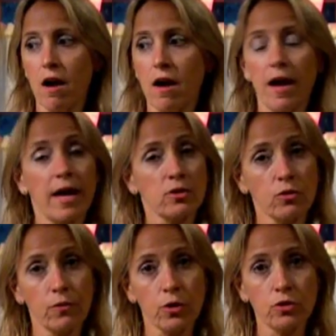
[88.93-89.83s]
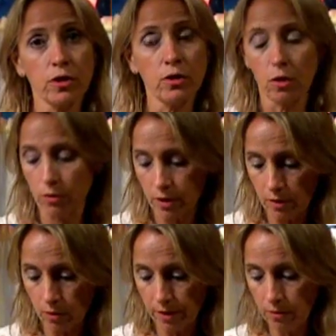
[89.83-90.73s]
extra virgin
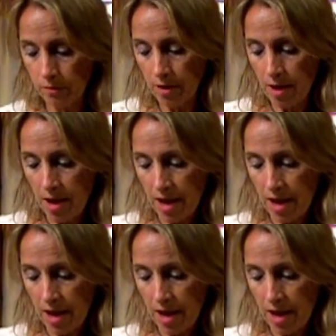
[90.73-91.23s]
coconut oil,